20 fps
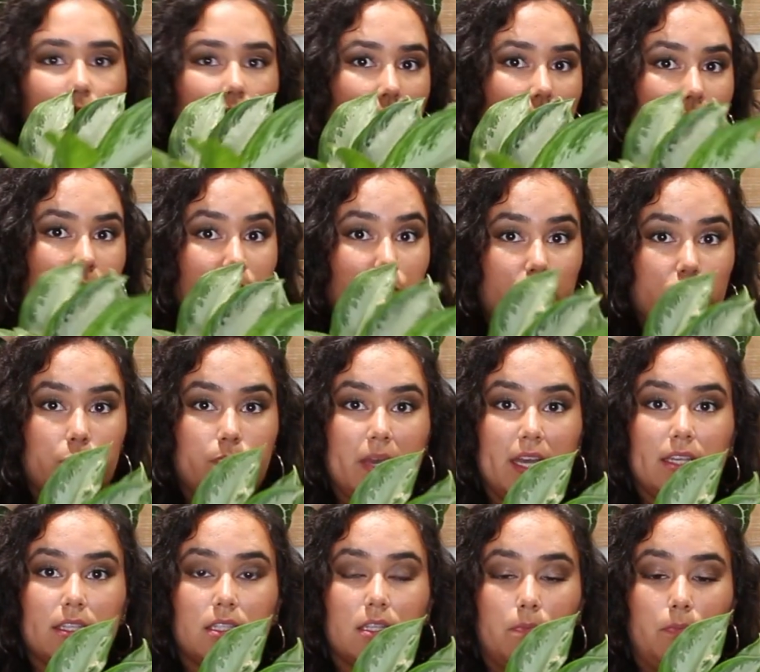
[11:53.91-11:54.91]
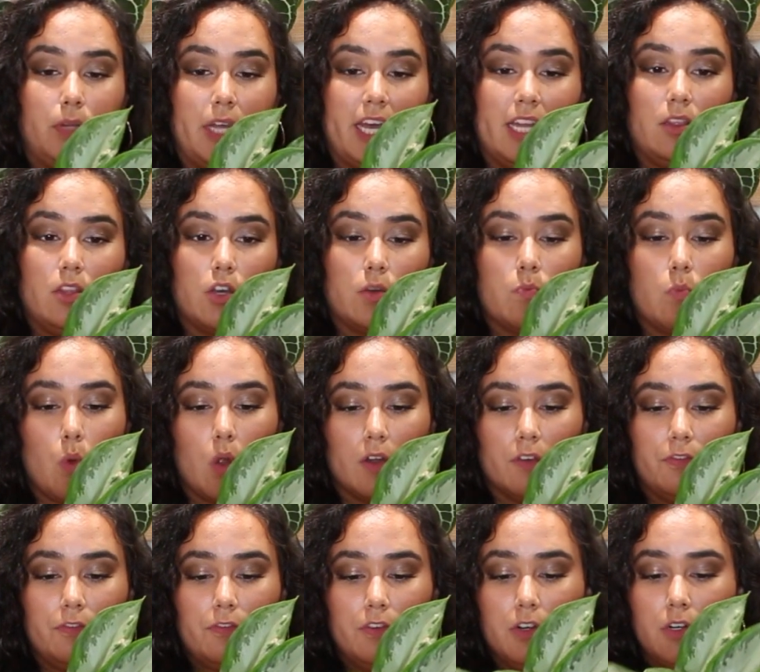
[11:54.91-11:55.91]
It just makes the plant look more
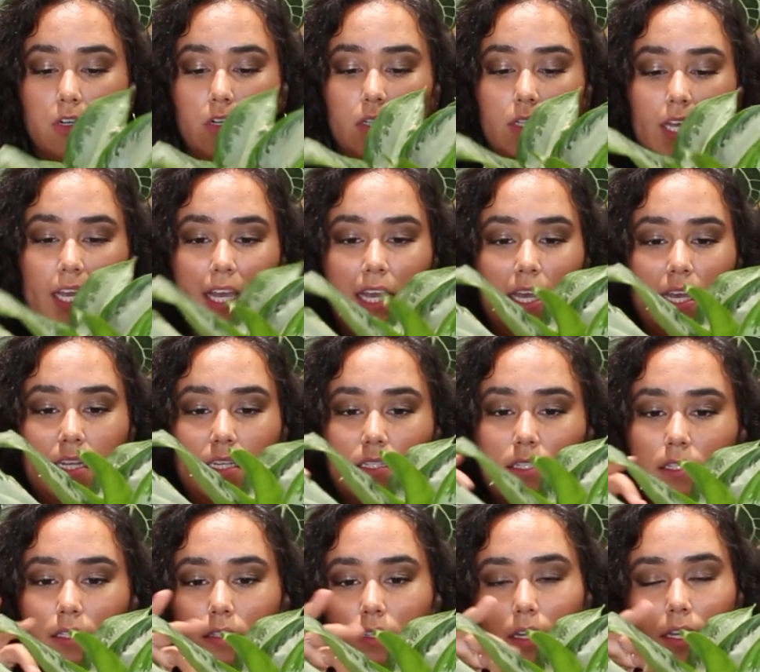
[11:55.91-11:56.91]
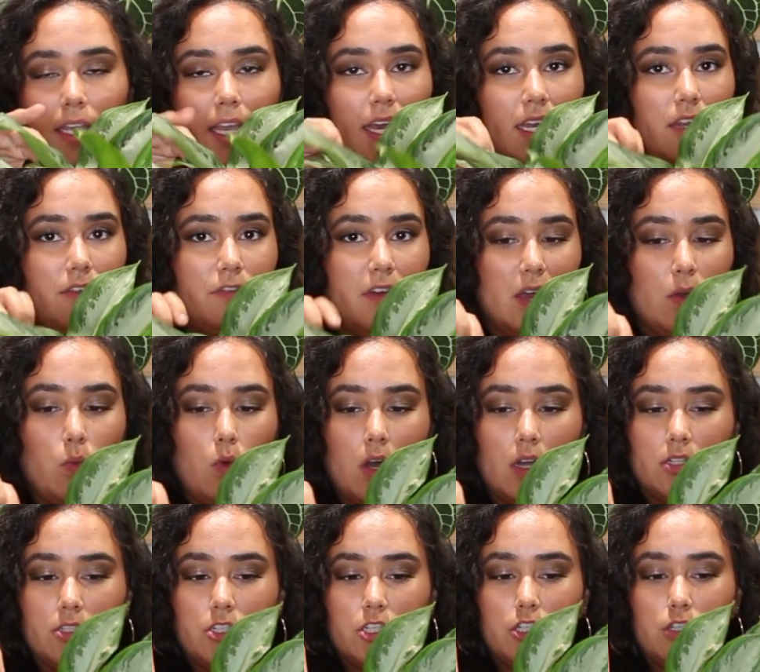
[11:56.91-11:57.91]
full, and again, if I
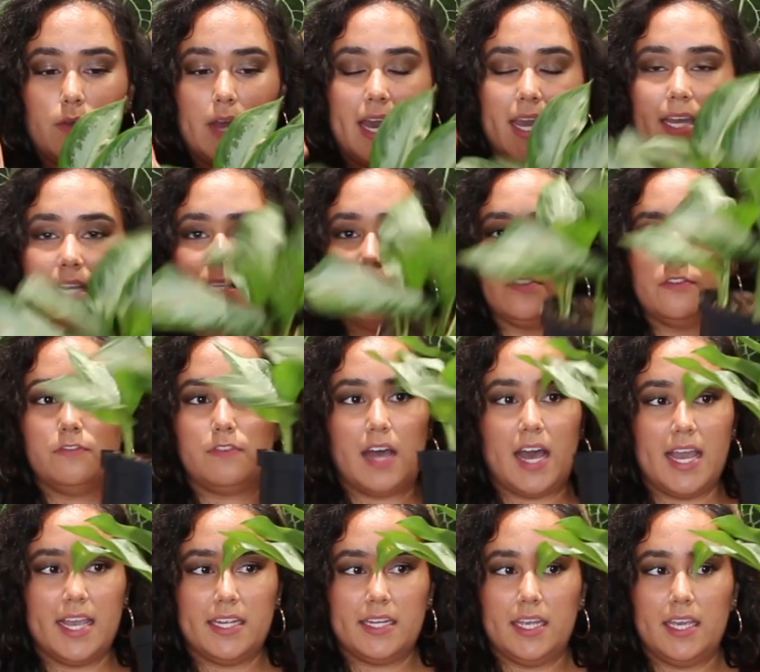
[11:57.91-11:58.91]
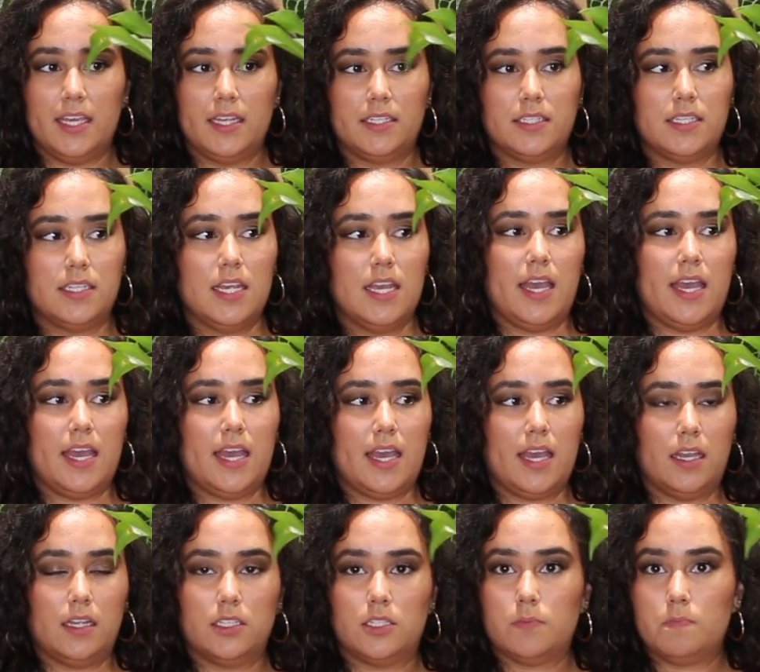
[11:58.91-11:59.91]
want to, I can divide it
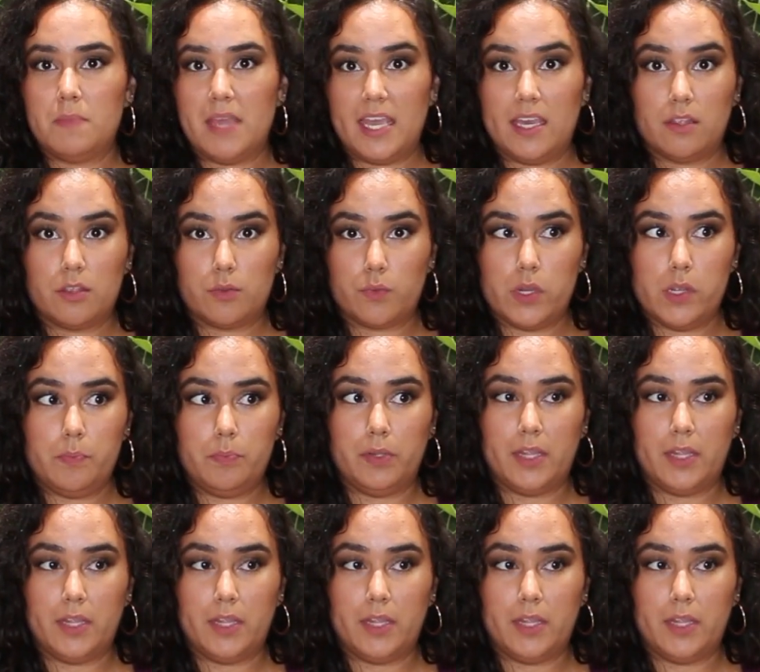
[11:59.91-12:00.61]
and make 3